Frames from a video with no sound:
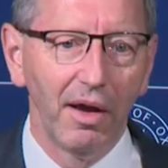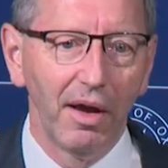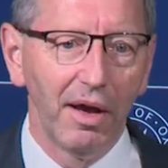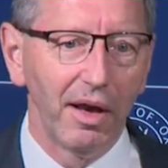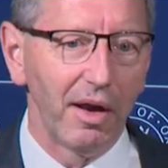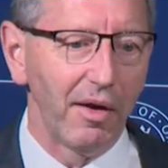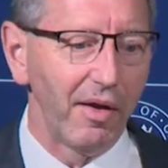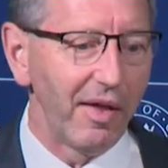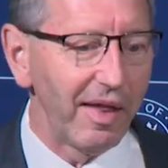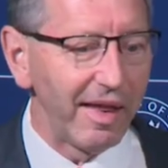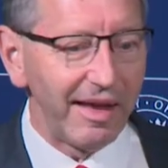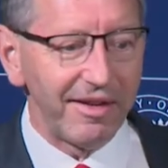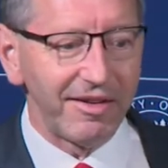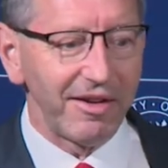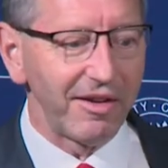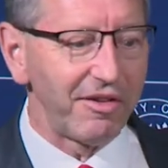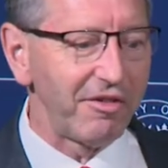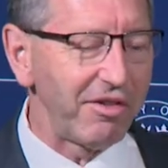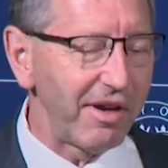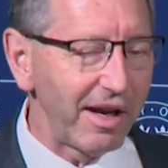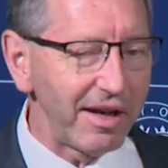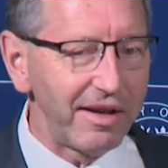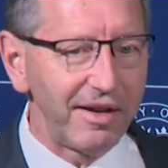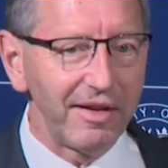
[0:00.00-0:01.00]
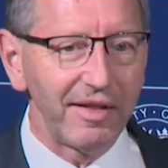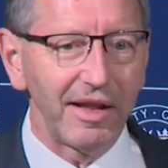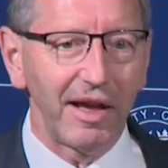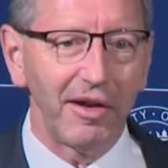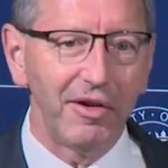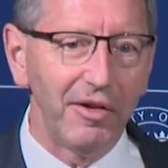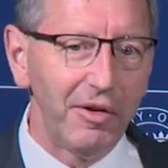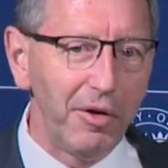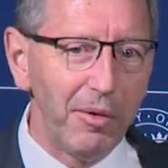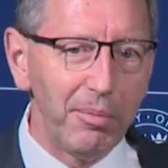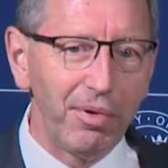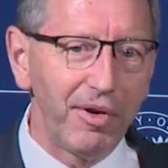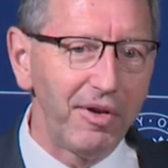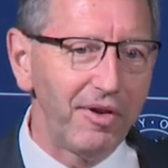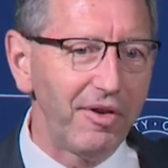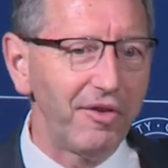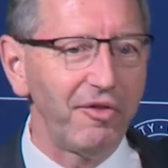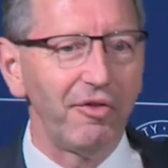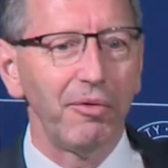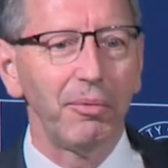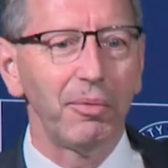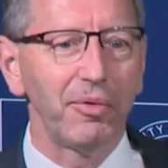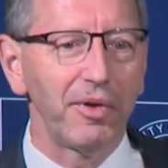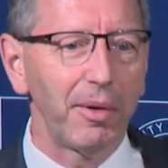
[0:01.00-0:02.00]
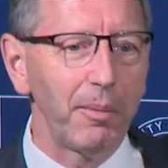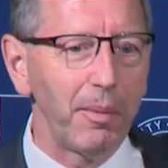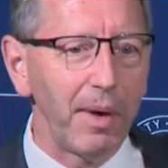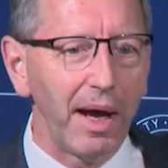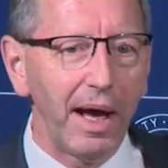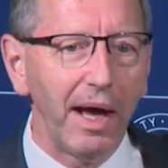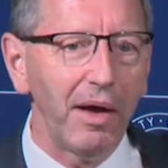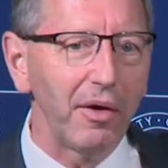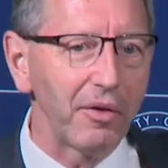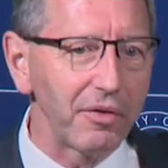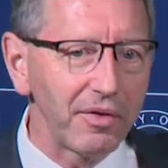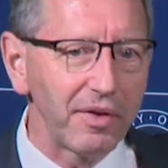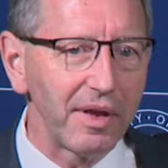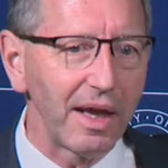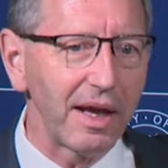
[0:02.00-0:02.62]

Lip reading: You know, it's attracting that new business from somewhere else.